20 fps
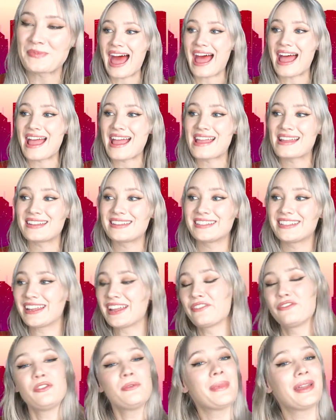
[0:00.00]
And
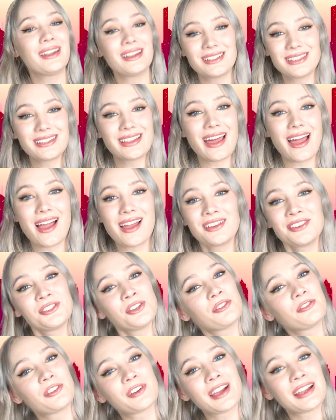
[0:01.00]
if you made it to the end,
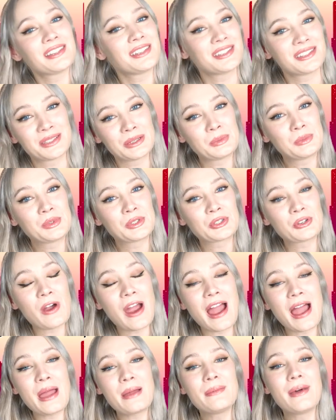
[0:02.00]
don't forget to
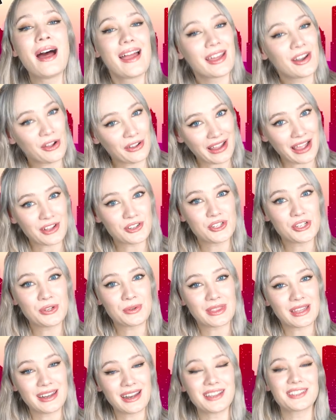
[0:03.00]
subscribe, and I'll catch you
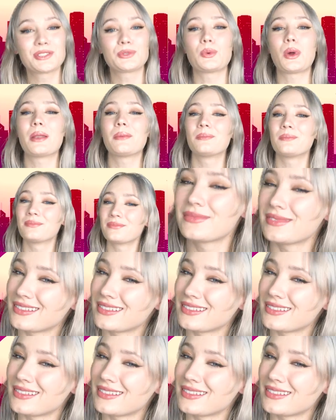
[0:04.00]
in the next one.